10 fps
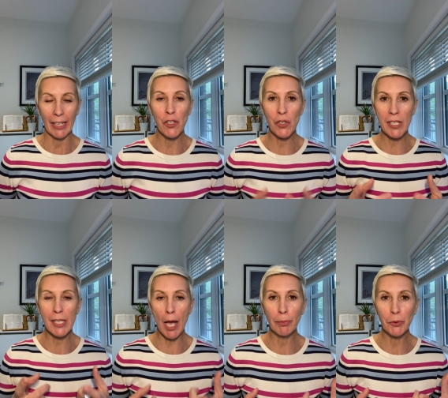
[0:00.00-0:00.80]
It's just
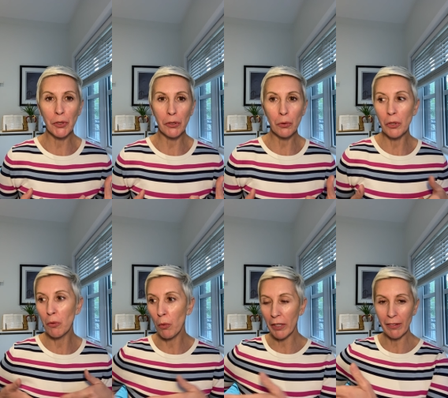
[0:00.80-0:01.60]
up to you
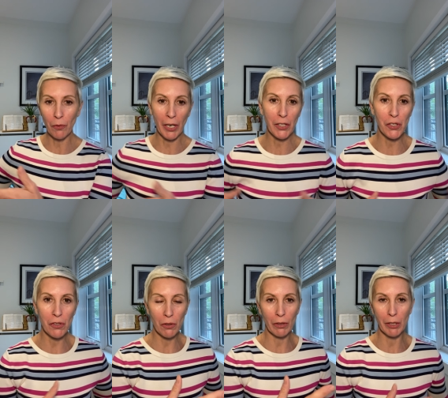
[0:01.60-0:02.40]
in what direction
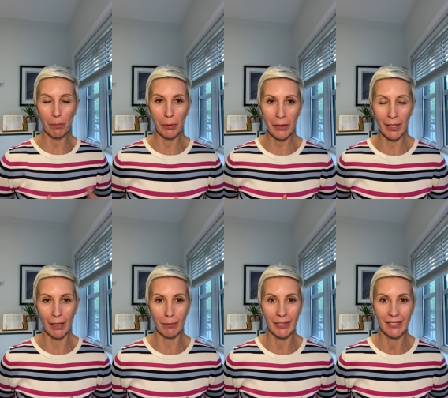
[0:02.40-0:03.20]
you're going to put
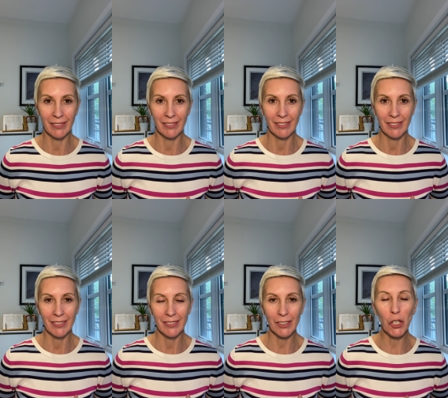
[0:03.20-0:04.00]
them.
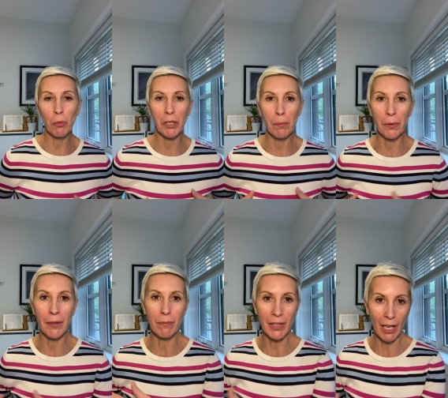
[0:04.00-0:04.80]
Do you want to put
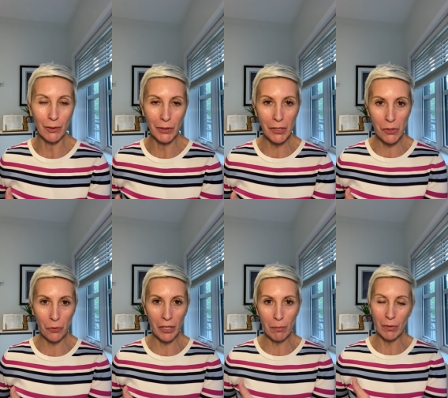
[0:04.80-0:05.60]
them down the
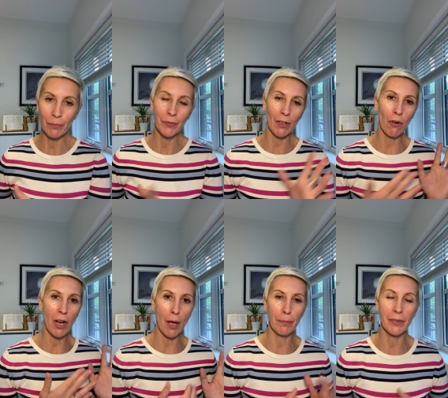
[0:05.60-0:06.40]
stream or
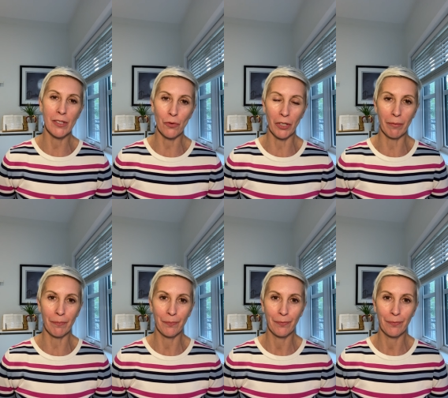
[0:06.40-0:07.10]
upstream?